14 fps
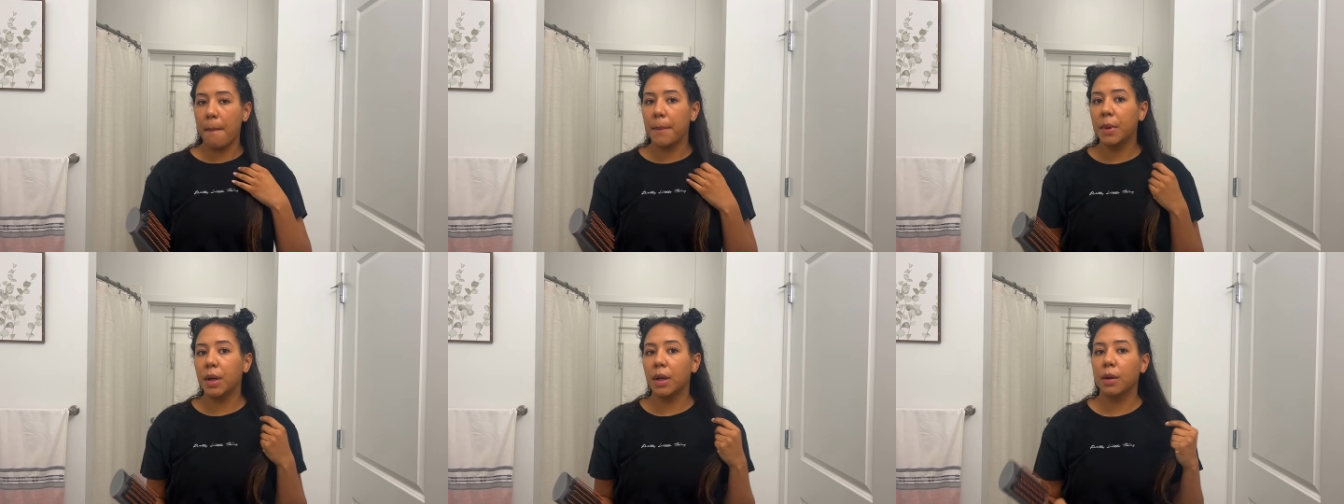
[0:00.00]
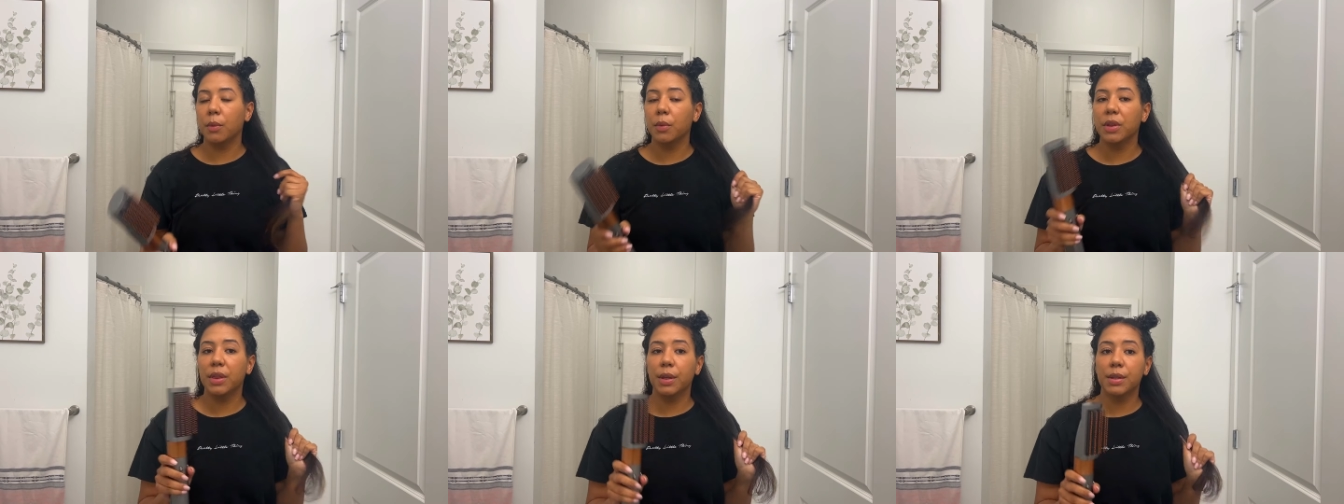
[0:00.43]
but
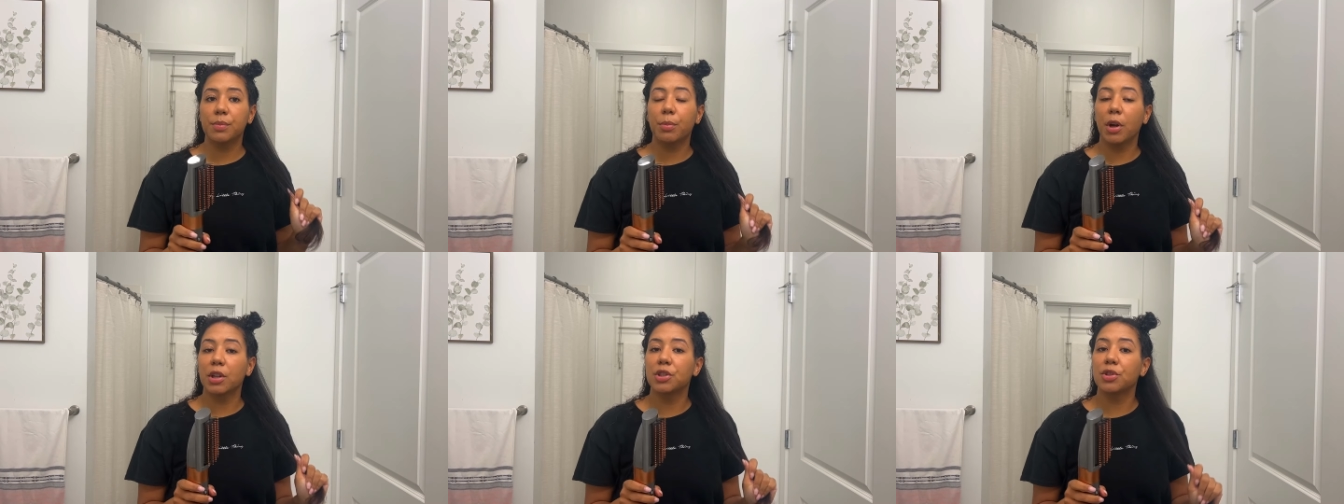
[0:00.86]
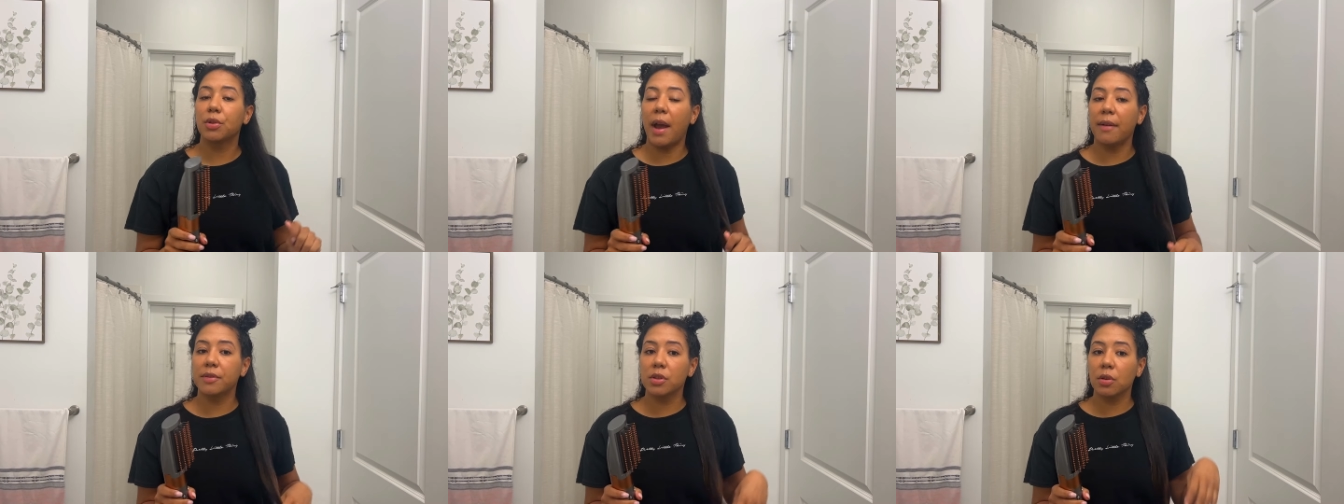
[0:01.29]
with this brush you
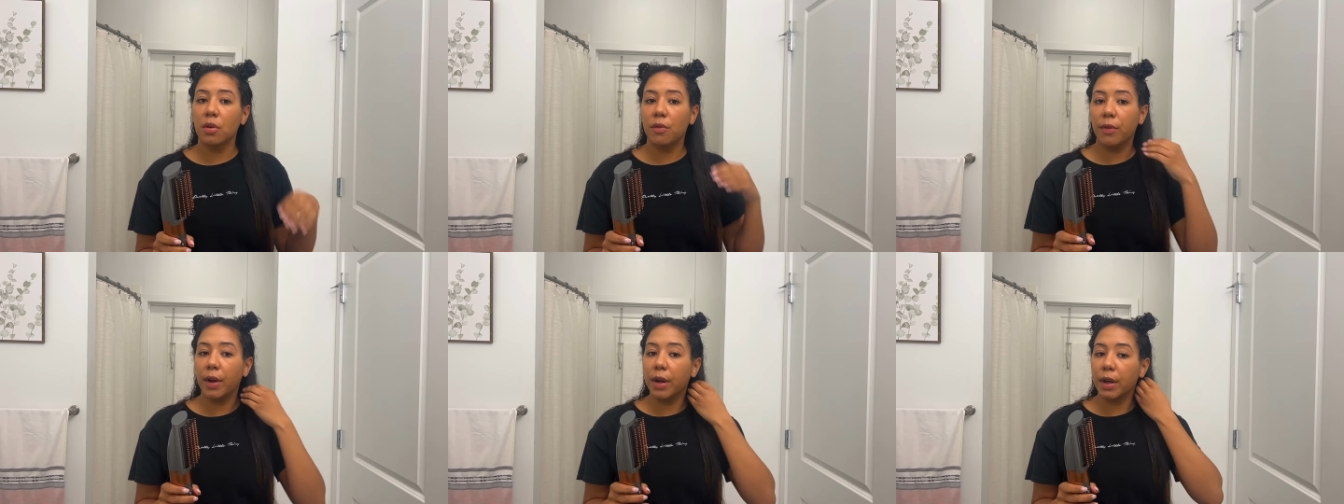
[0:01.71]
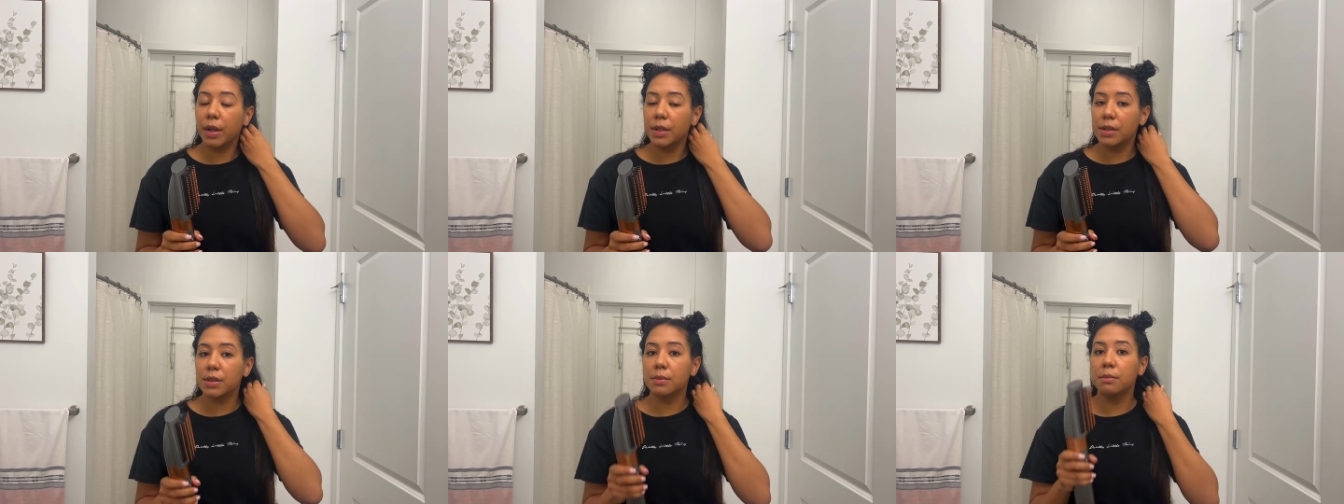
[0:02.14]
have to go very
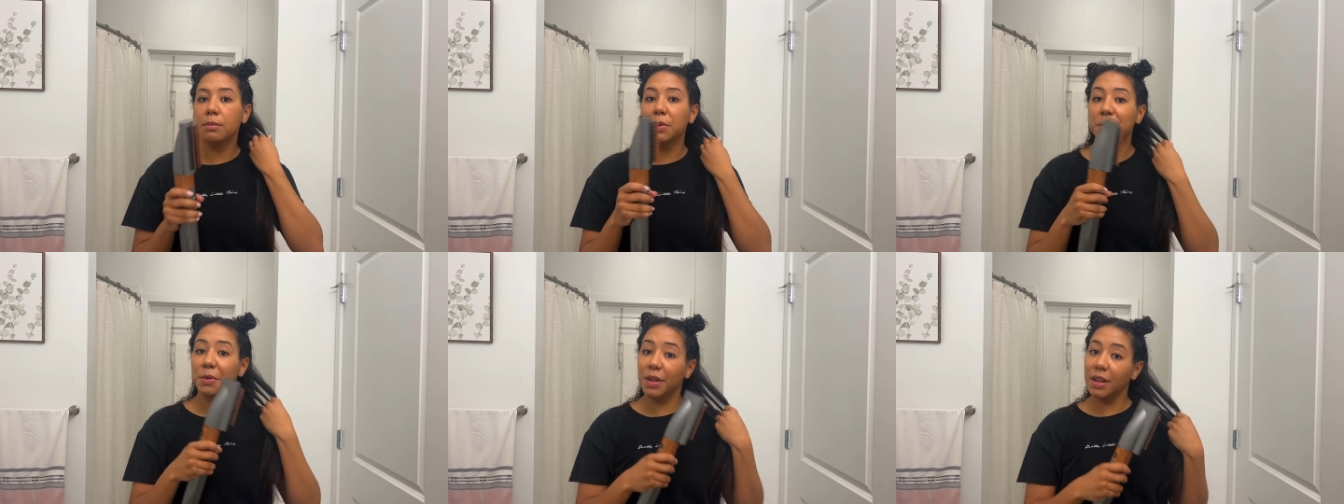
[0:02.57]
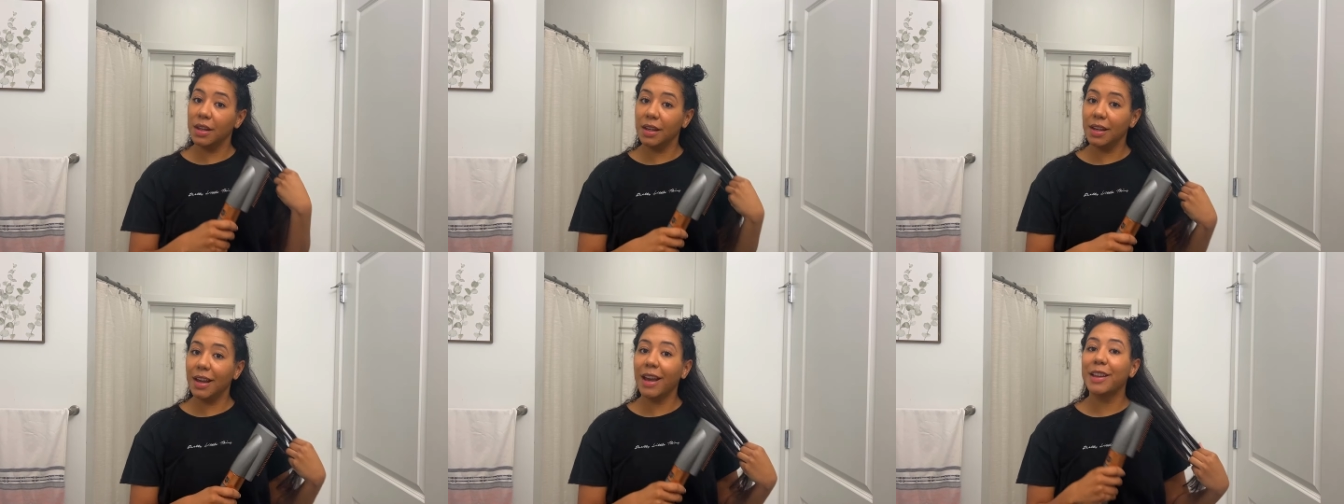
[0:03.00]

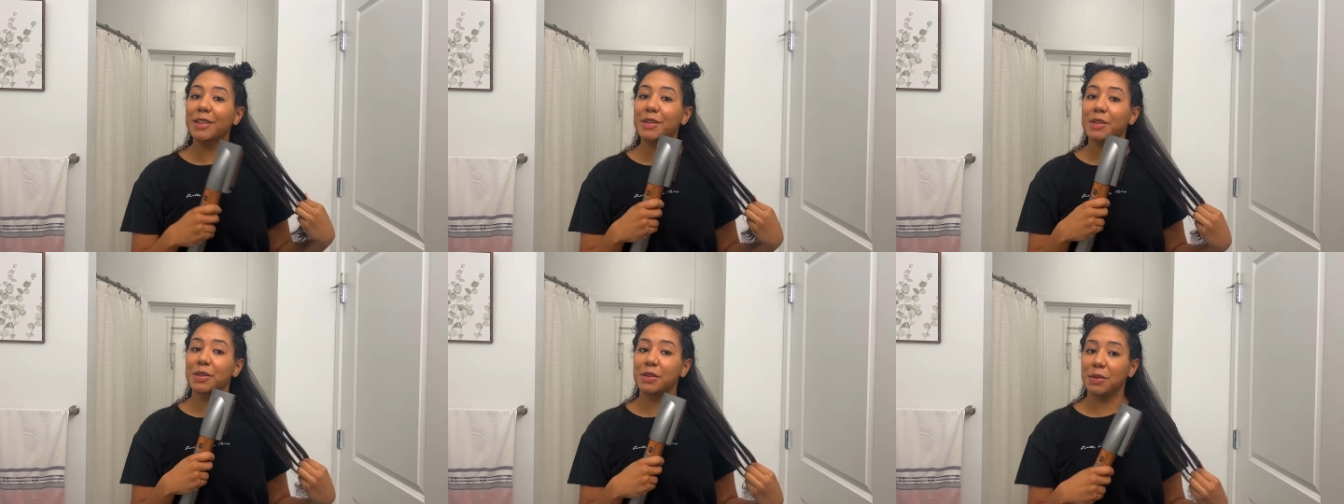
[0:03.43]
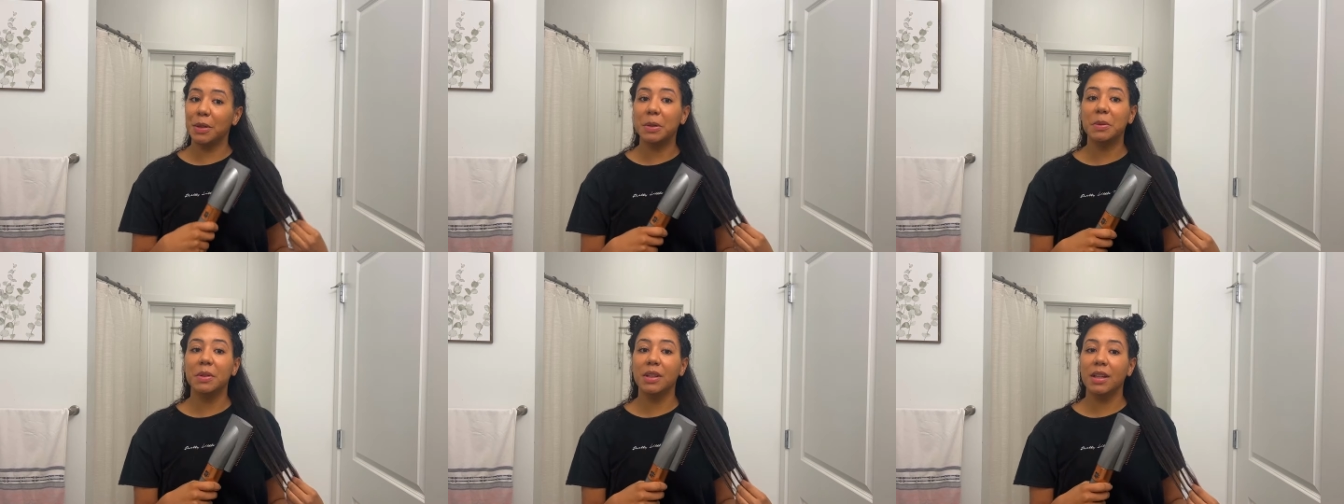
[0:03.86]
smoothly and
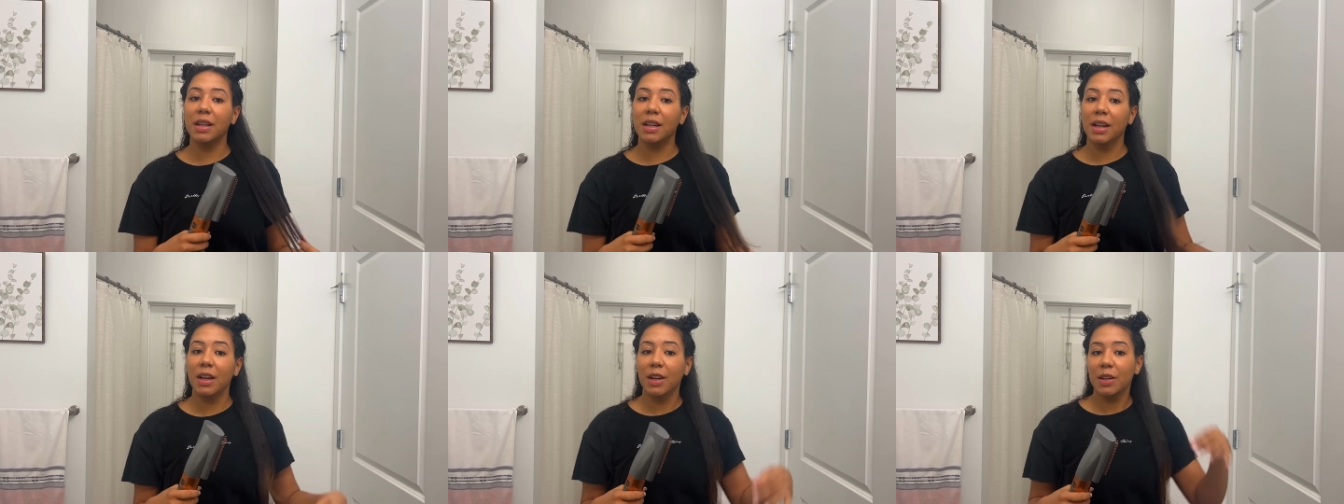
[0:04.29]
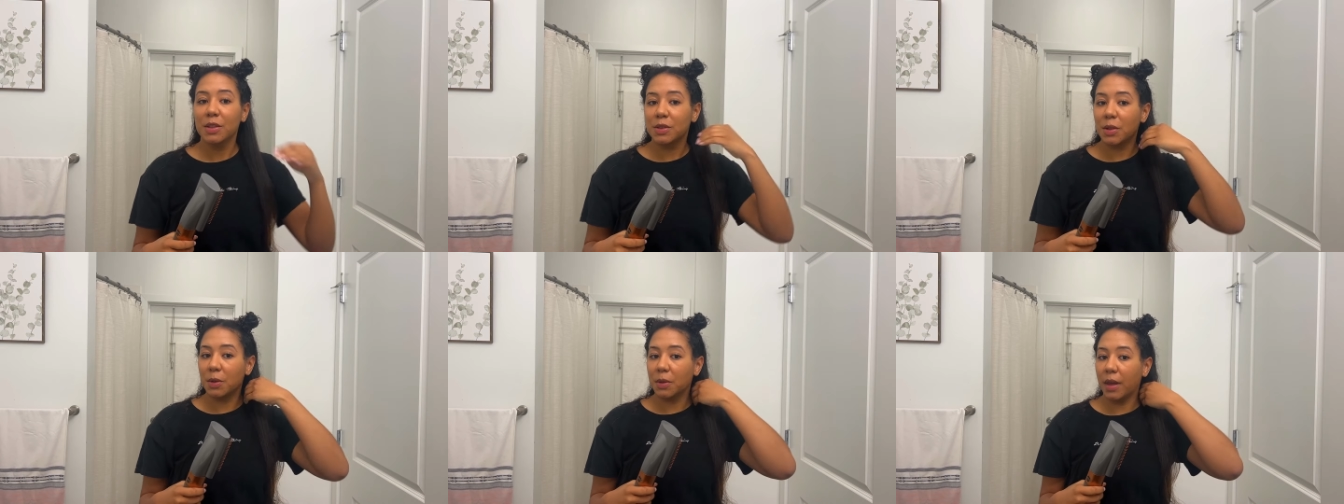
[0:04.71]
slowly
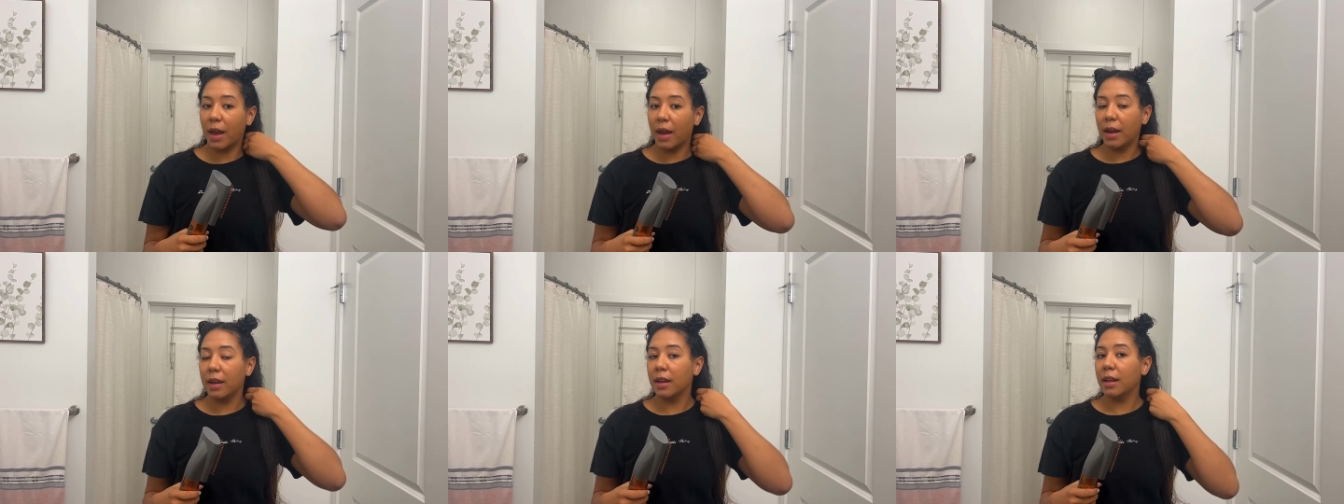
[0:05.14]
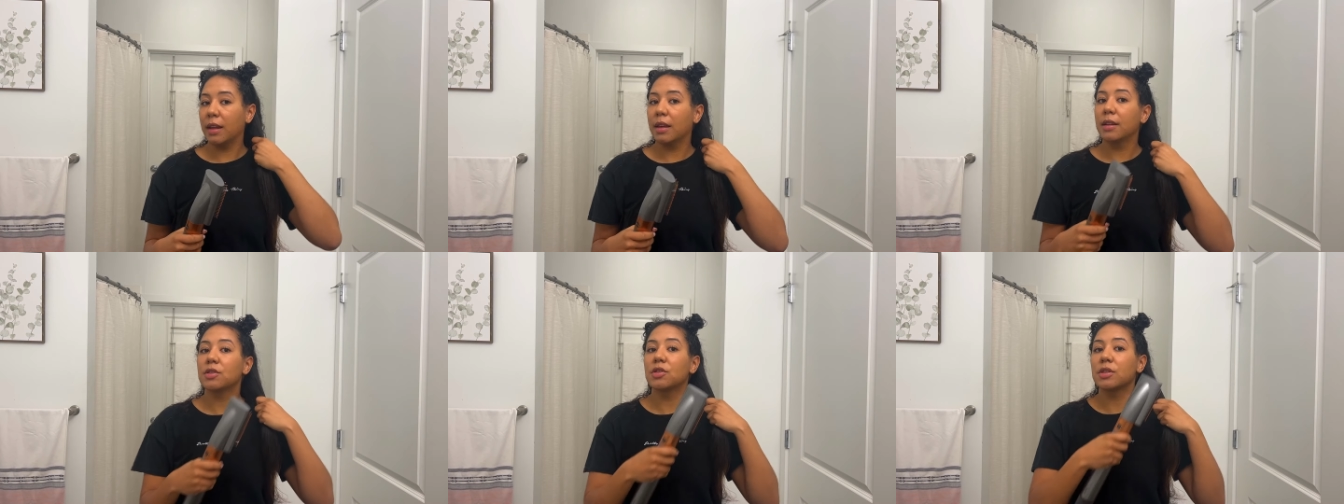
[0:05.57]
so that
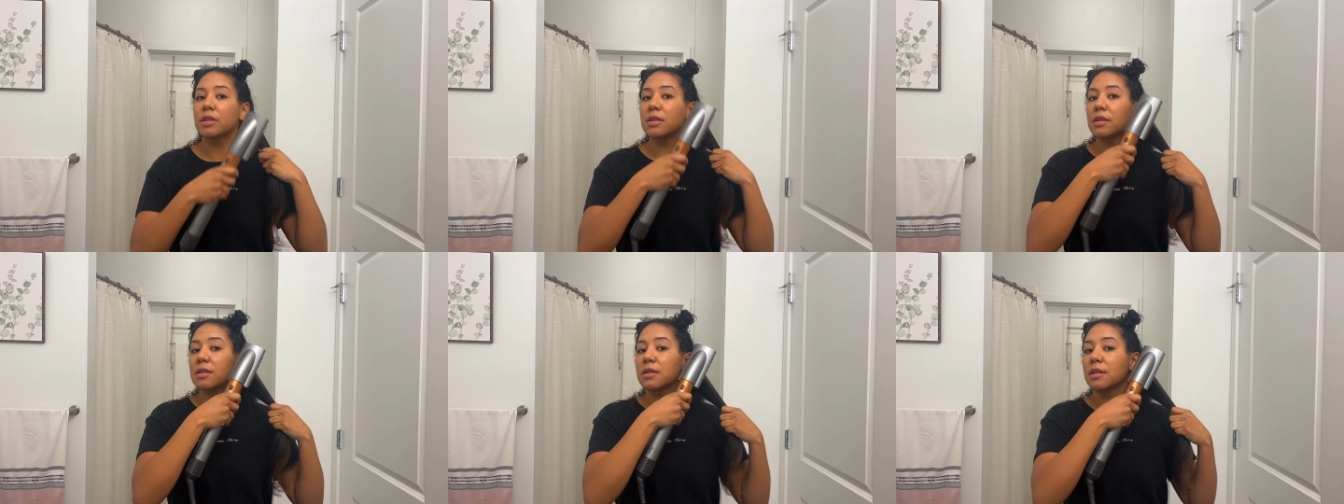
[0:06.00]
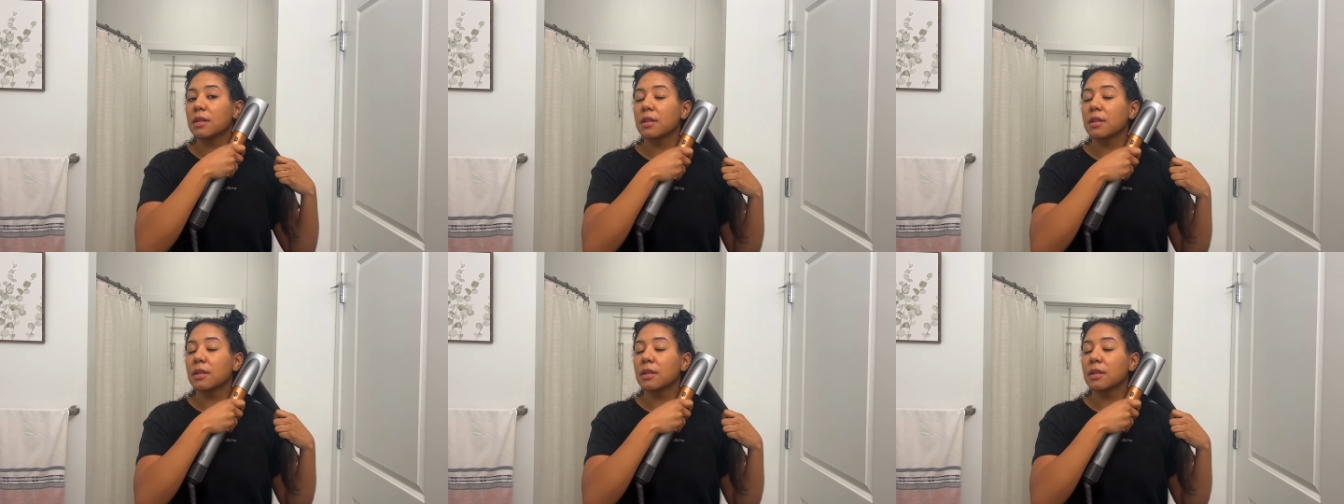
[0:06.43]
it just